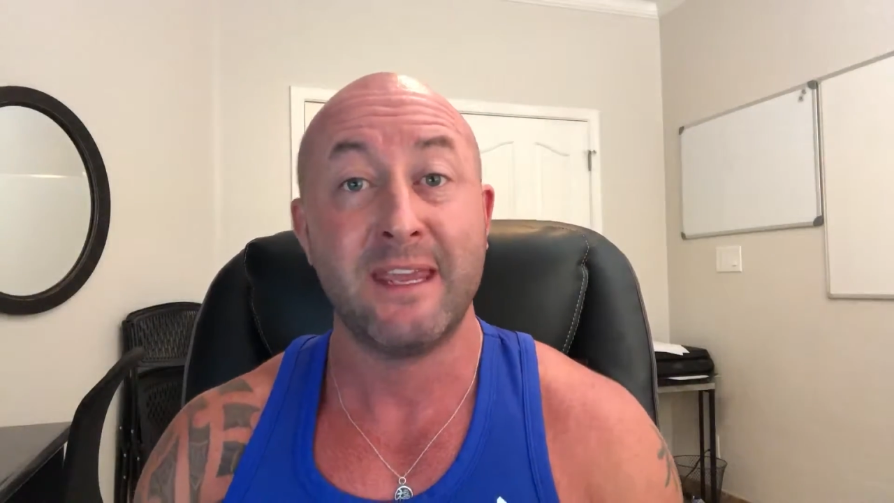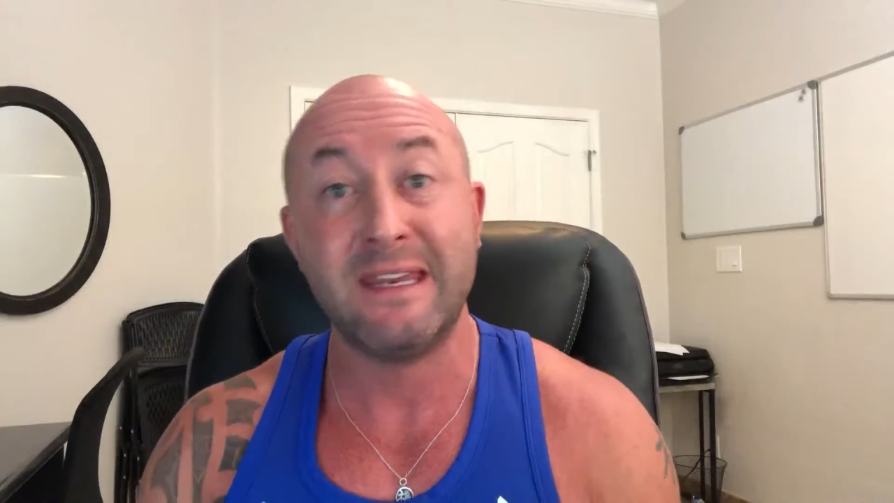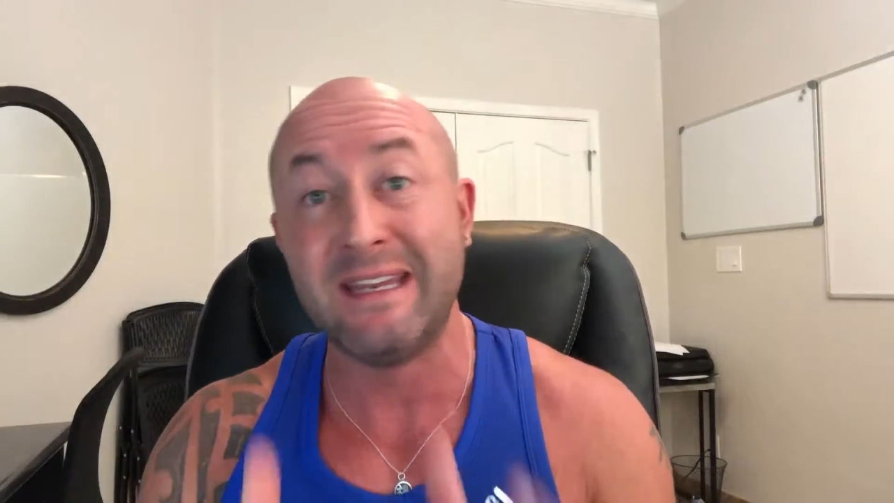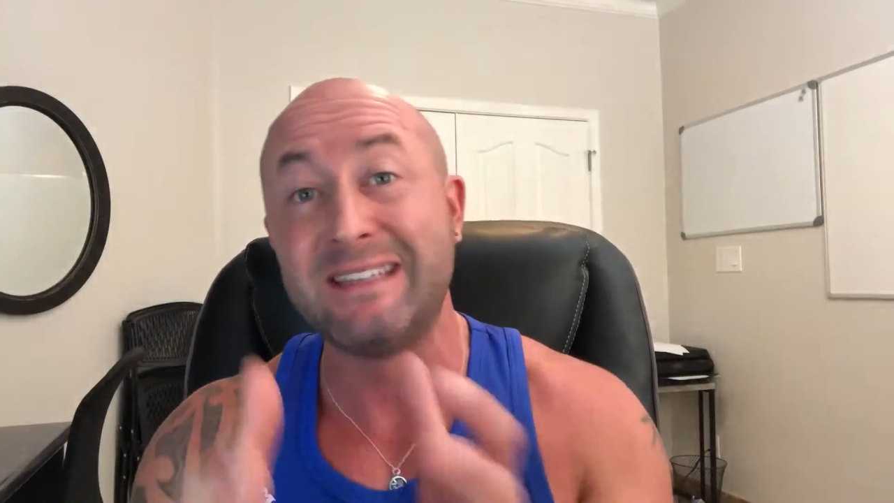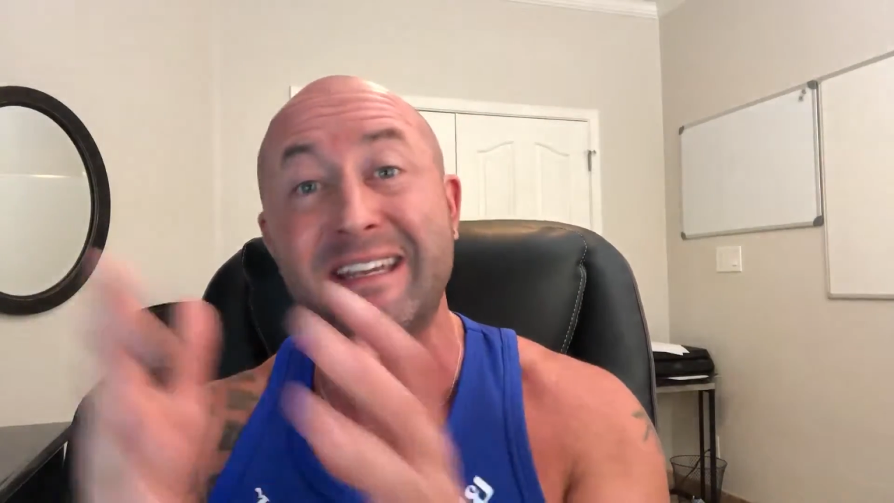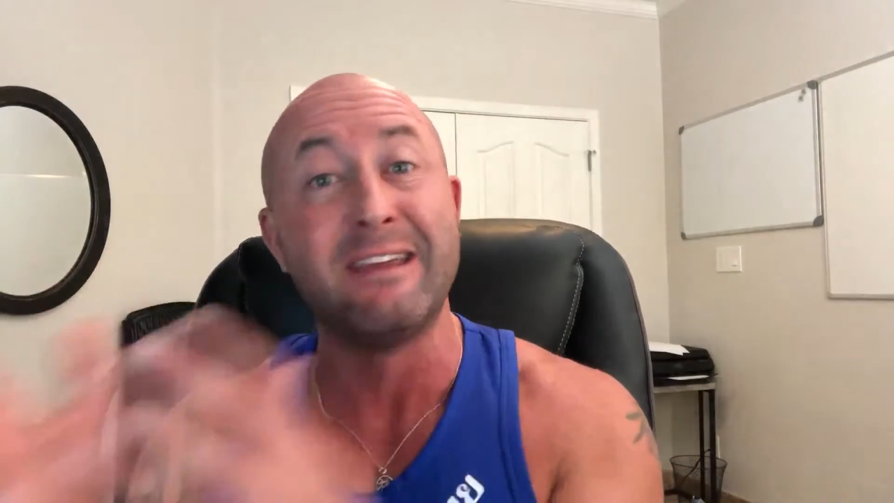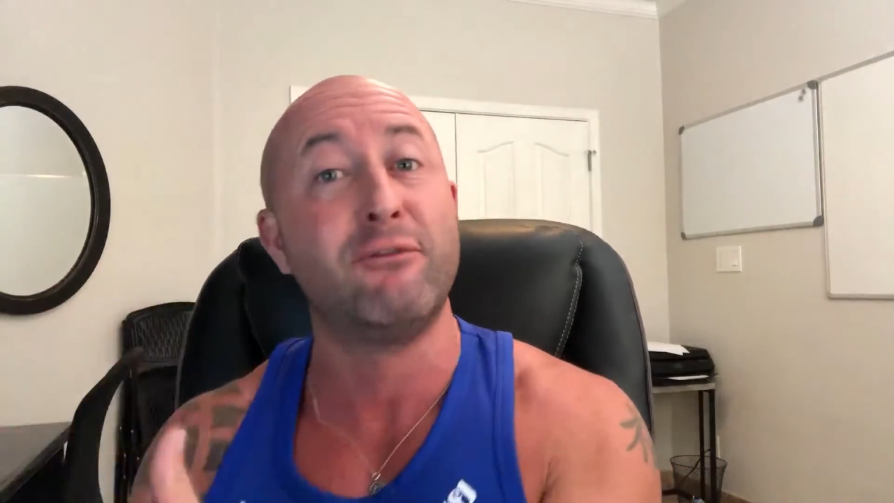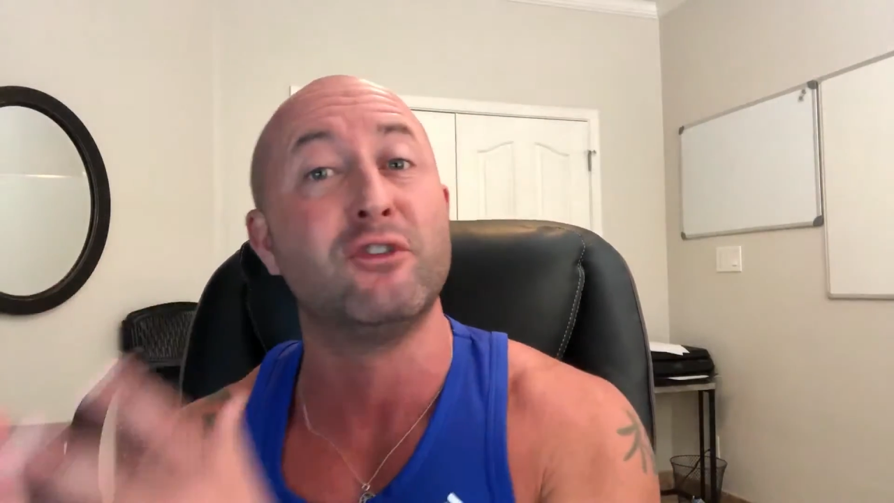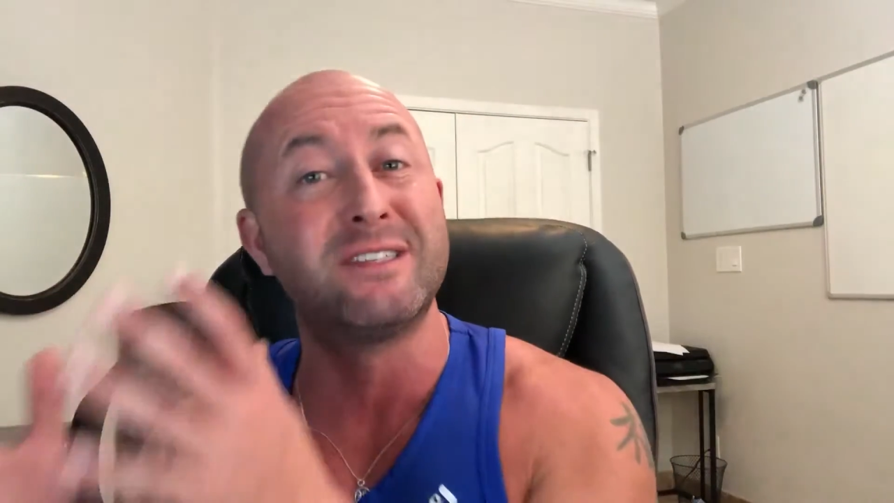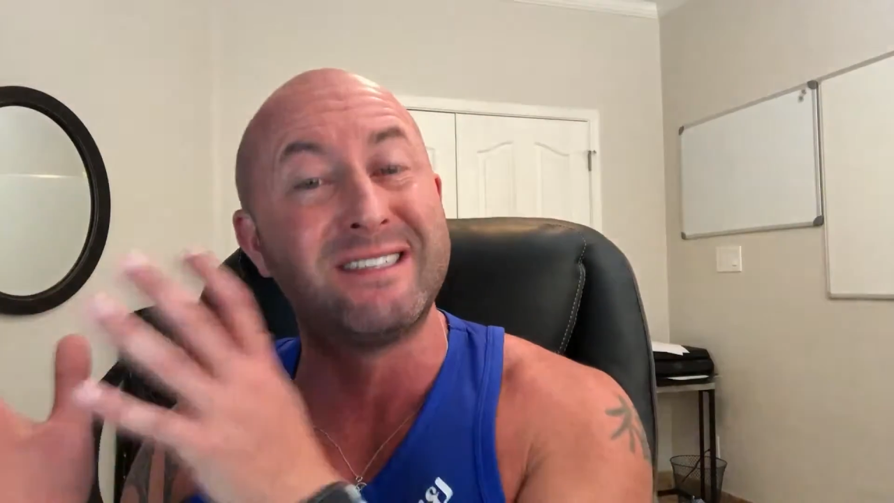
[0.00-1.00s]
You need to
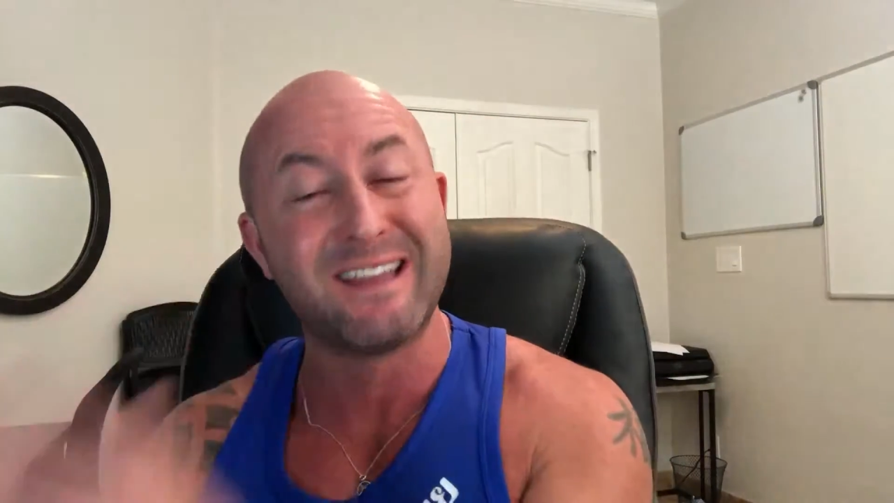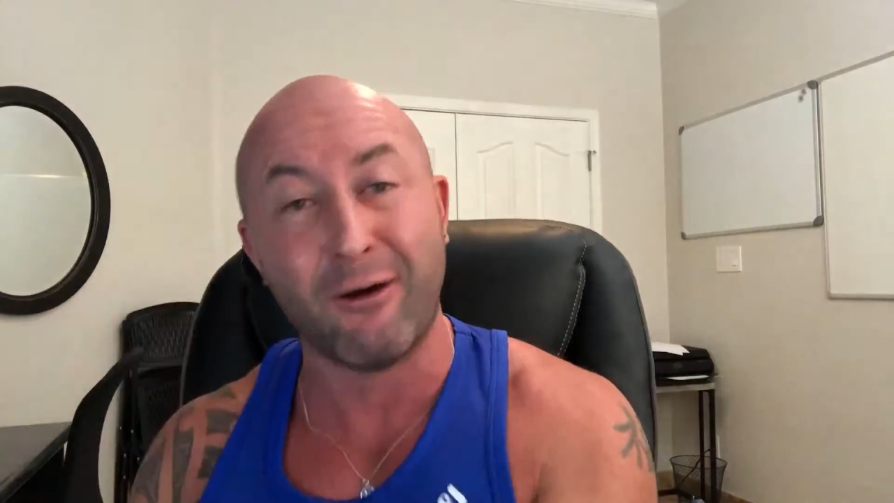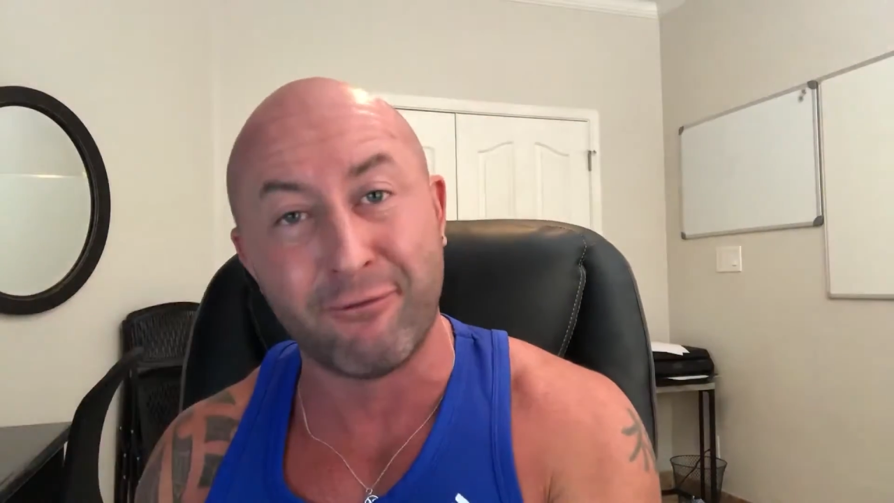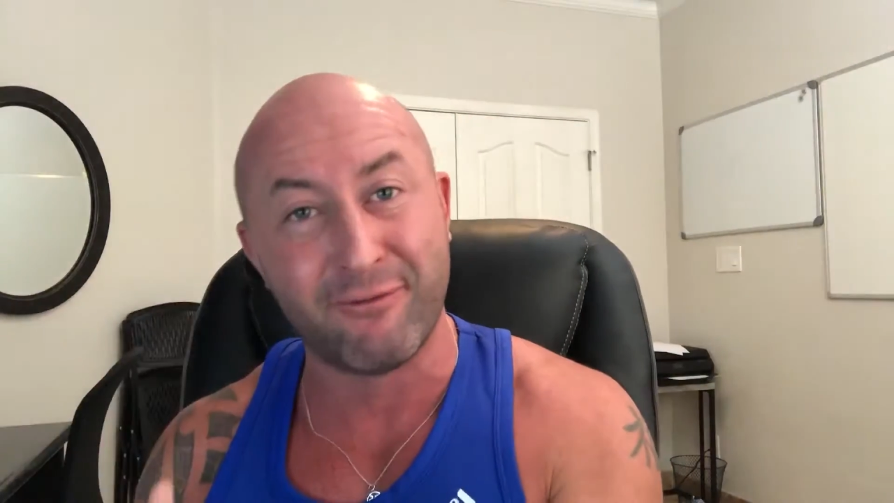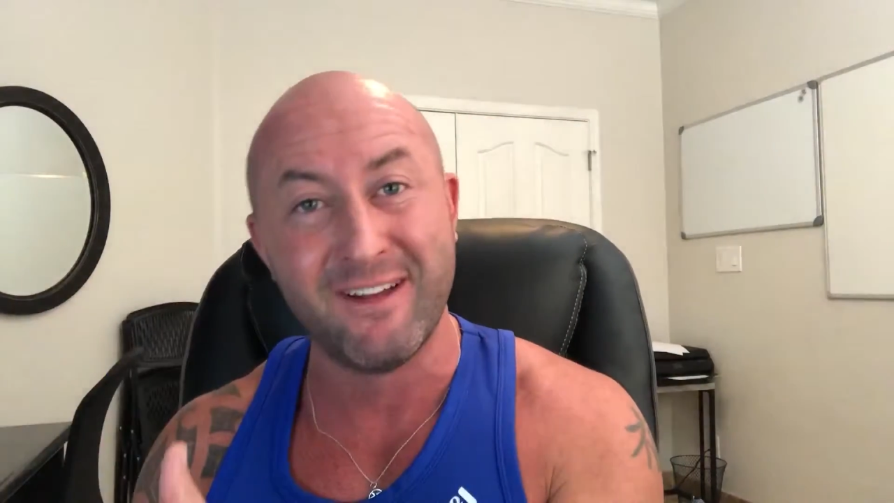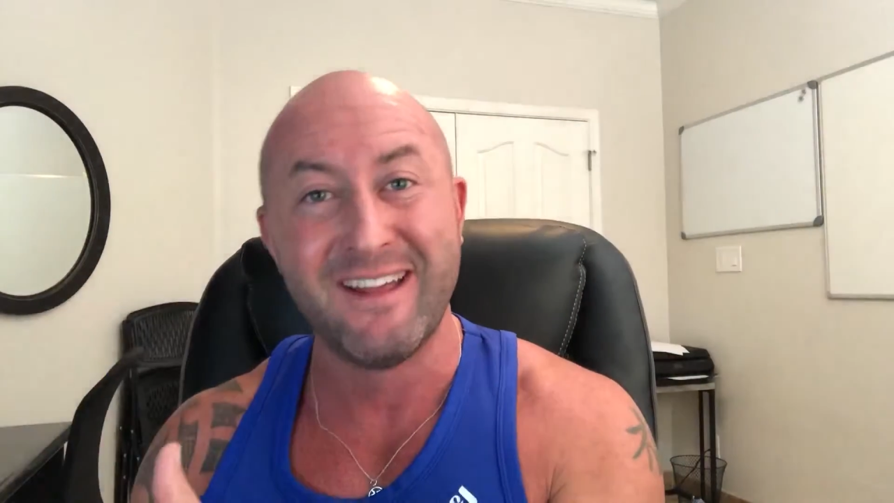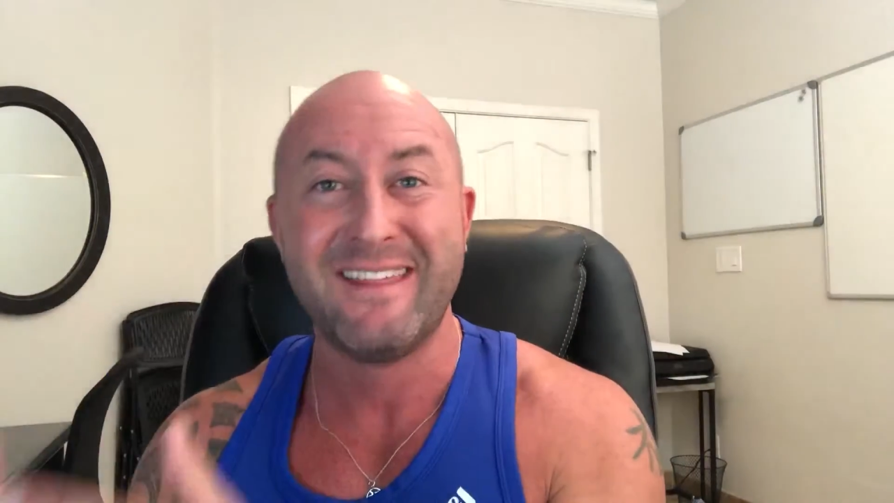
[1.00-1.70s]
give yourself